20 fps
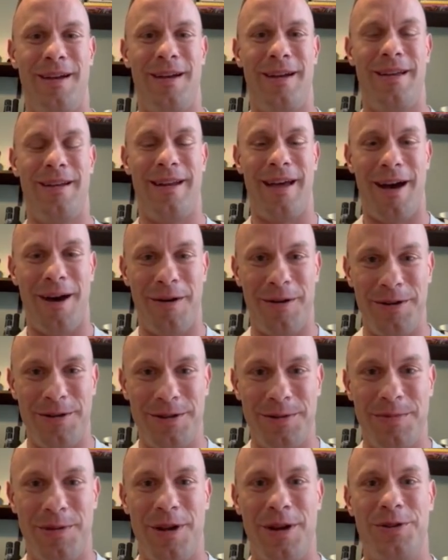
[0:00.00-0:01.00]
And now it
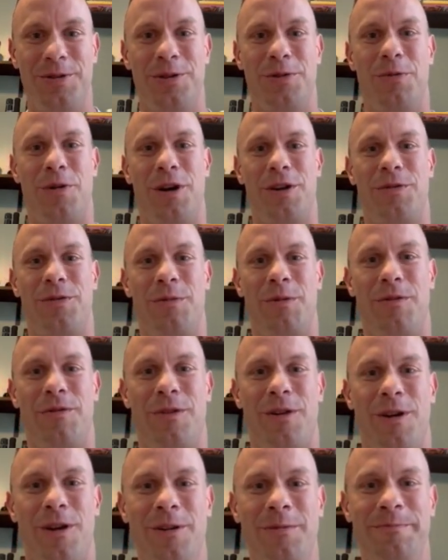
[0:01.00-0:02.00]
is a pleasure to watch from
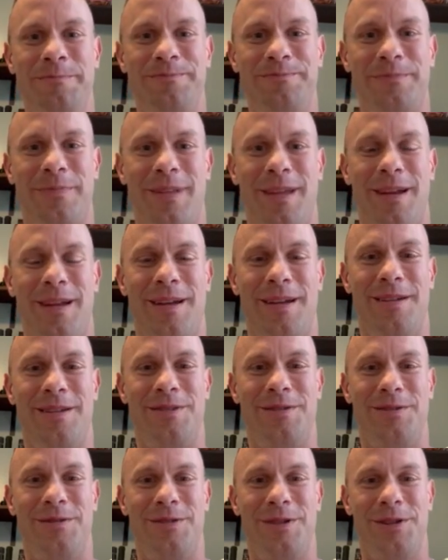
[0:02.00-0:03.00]
afar
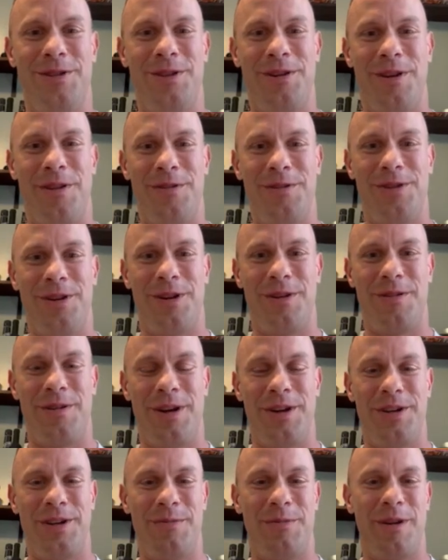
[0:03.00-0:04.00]
as you teach another
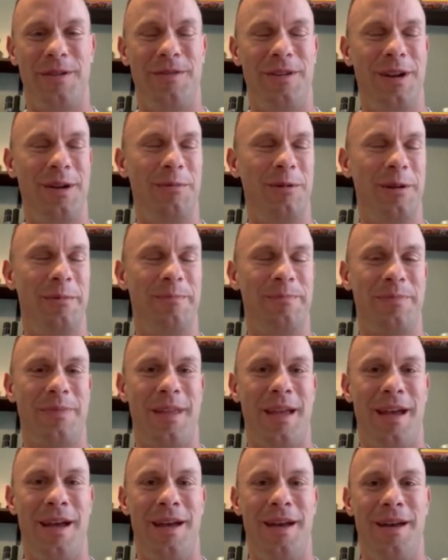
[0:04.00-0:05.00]
generation of my family.
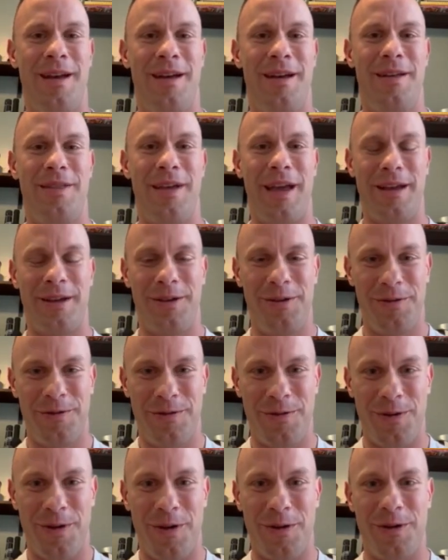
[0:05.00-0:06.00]
Thank you
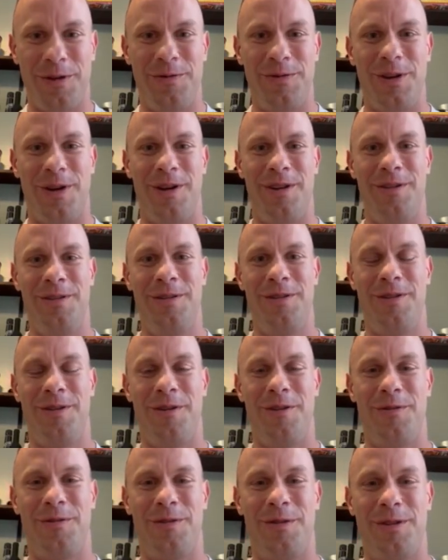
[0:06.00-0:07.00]
for all you've done
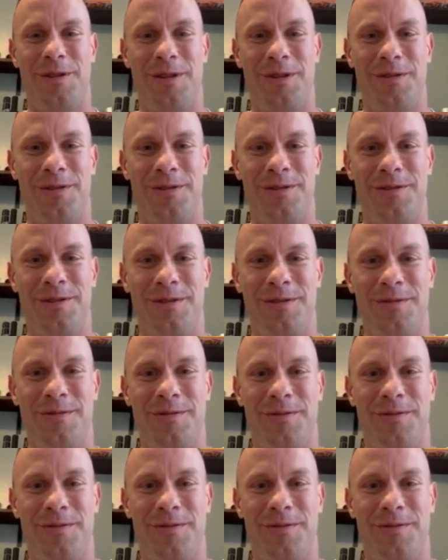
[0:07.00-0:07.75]
over the years and